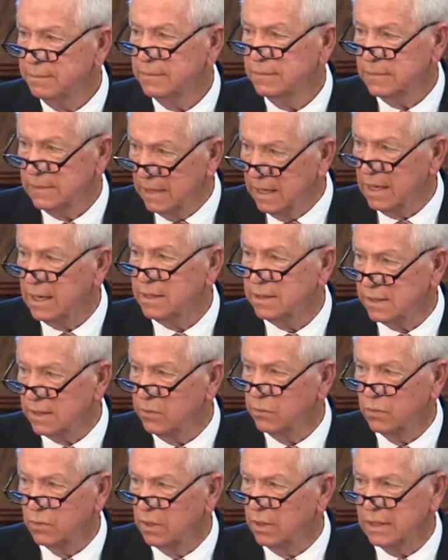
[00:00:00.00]
God is at
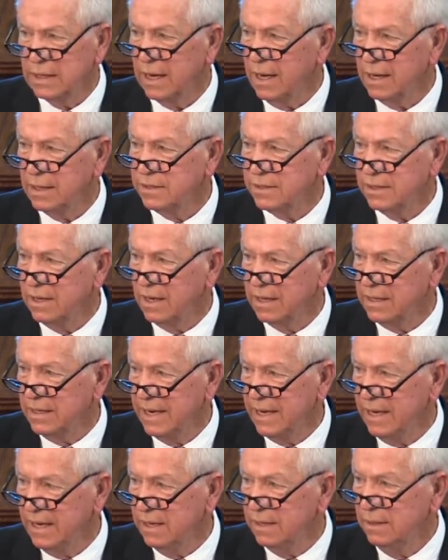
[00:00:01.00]
work. God is not
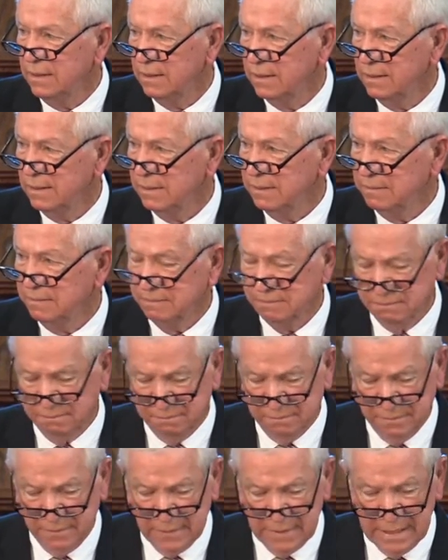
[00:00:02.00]
dead.
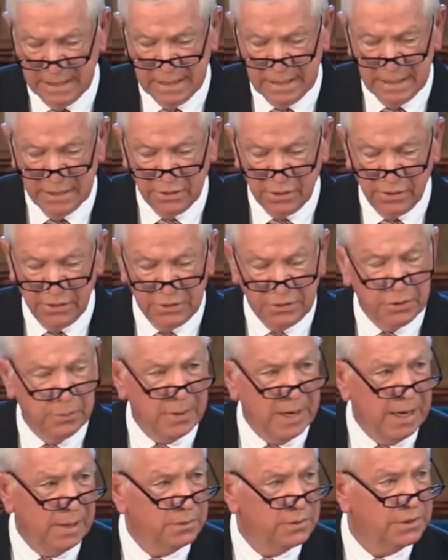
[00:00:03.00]
Turn your
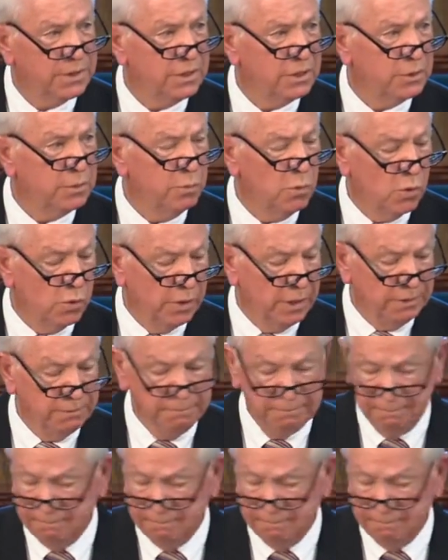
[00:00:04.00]
Bibles this morning.